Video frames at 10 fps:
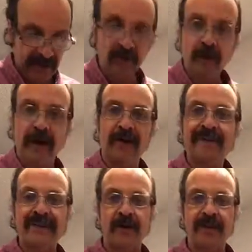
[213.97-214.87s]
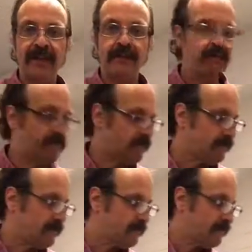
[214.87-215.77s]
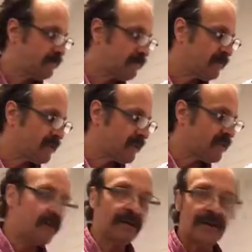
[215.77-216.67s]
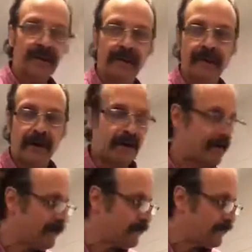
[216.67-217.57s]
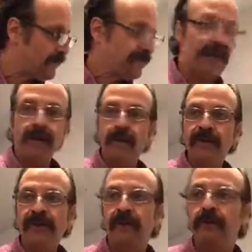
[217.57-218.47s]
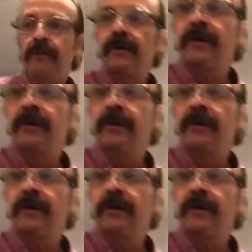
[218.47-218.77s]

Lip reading: in the water. That's all you need. So that's all you need, all right? And also,